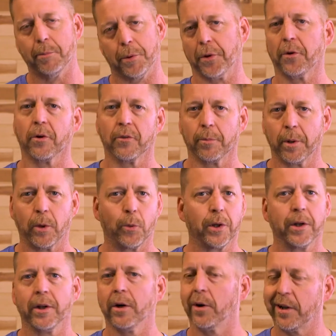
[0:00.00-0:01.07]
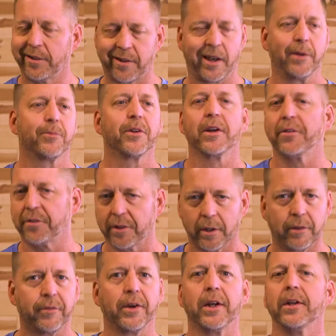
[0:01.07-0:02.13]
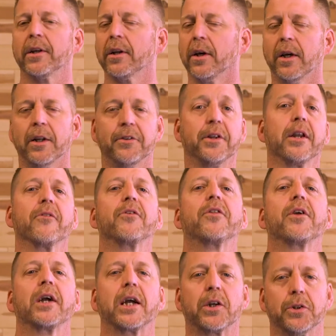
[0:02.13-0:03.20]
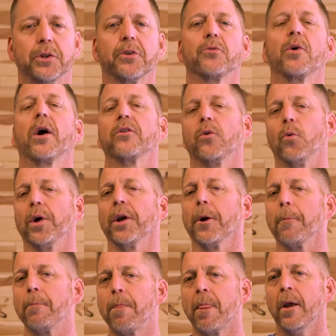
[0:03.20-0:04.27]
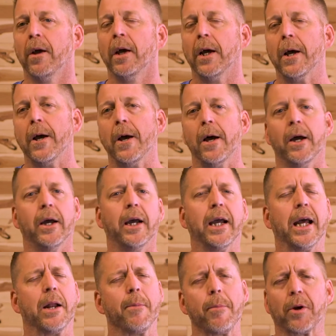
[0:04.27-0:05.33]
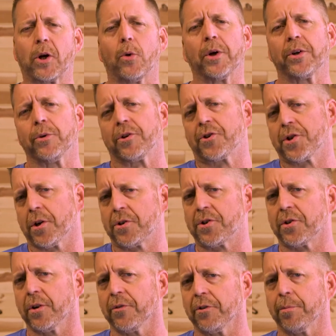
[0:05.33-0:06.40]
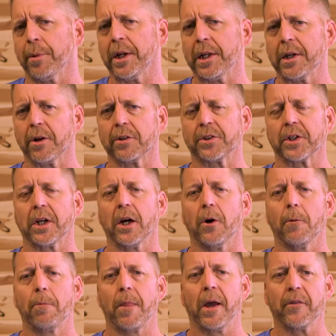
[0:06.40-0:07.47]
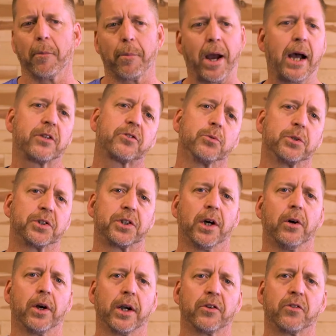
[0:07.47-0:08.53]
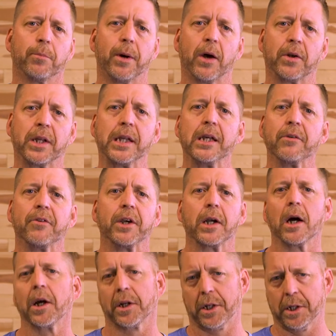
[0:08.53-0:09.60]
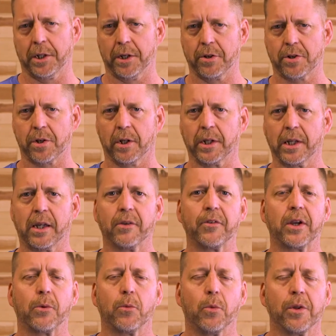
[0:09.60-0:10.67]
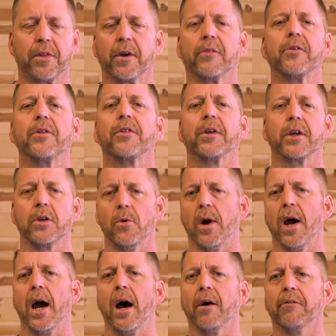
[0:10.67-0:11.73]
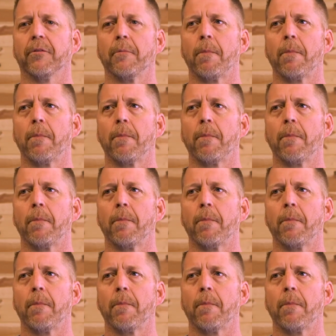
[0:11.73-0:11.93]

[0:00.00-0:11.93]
put it over my window, I taped it, I cellophaned it, did everything I could throughout the winter. I remember going to a church service many years ago, and the pastor was telling us about giving unconditionally, giving with everything you have.